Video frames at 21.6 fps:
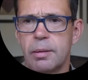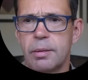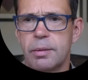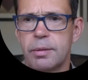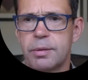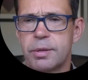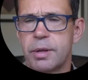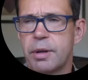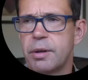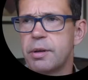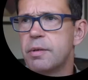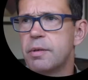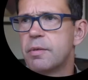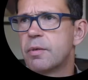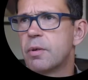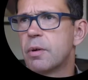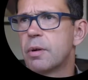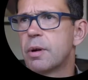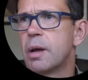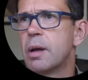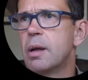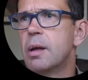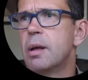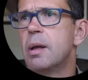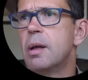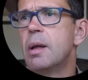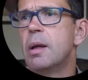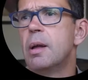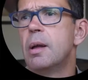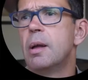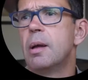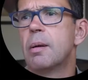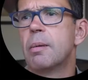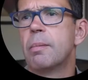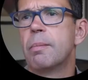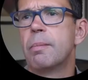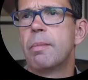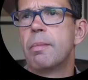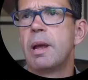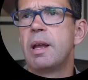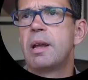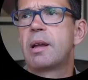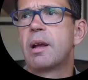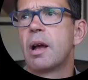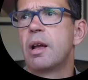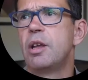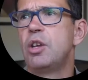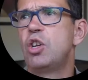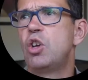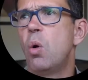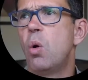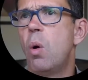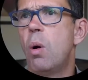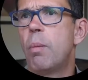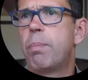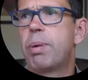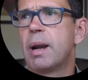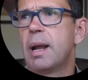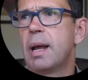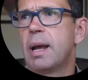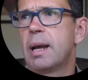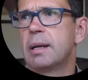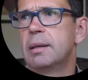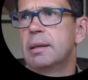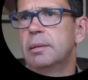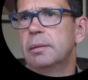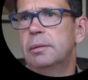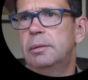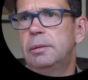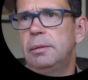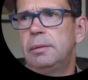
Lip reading: So you've got to make your plan.